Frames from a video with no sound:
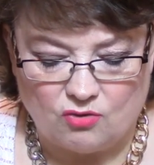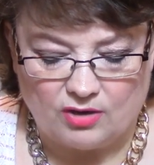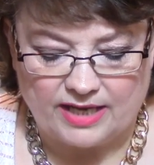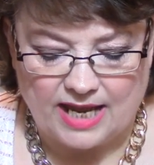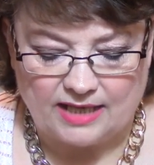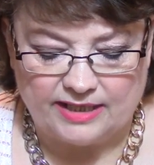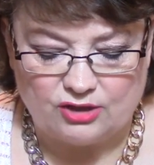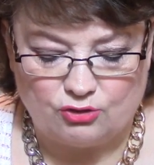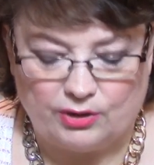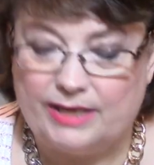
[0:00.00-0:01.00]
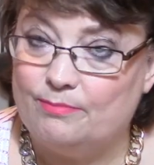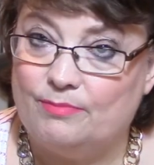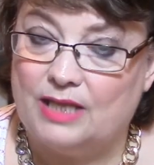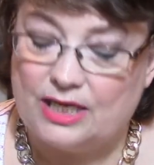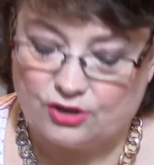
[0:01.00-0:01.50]
Organic Cream
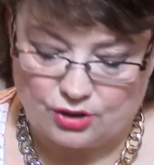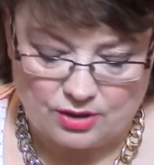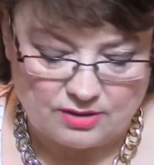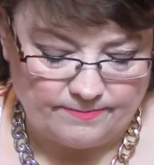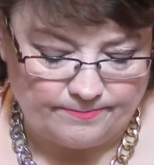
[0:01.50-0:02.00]
Blusher.